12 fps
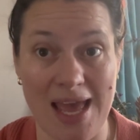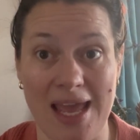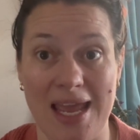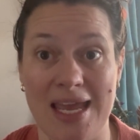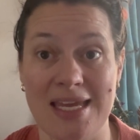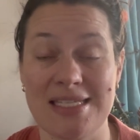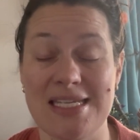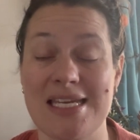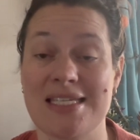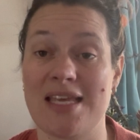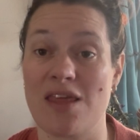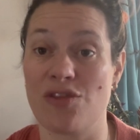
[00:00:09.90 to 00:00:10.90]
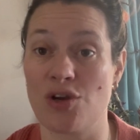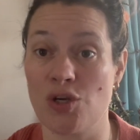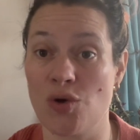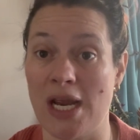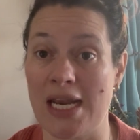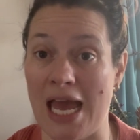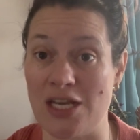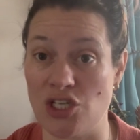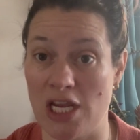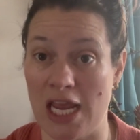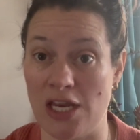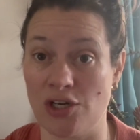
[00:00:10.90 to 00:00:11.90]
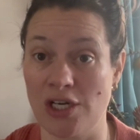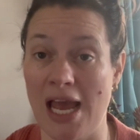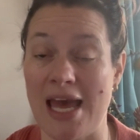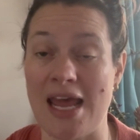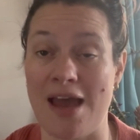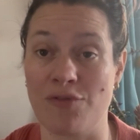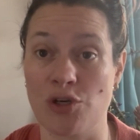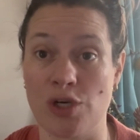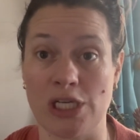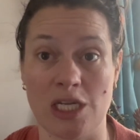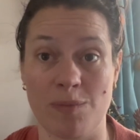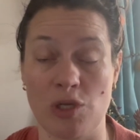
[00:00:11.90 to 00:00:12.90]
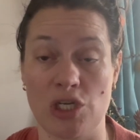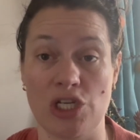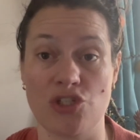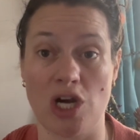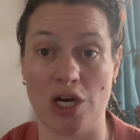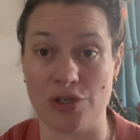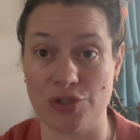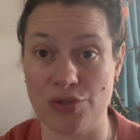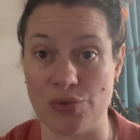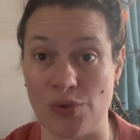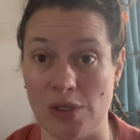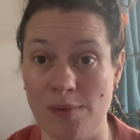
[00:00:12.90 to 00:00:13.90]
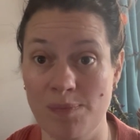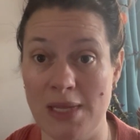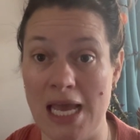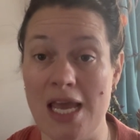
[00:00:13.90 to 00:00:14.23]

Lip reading: Andy is a third grade educator at Evergreen Community Charter School.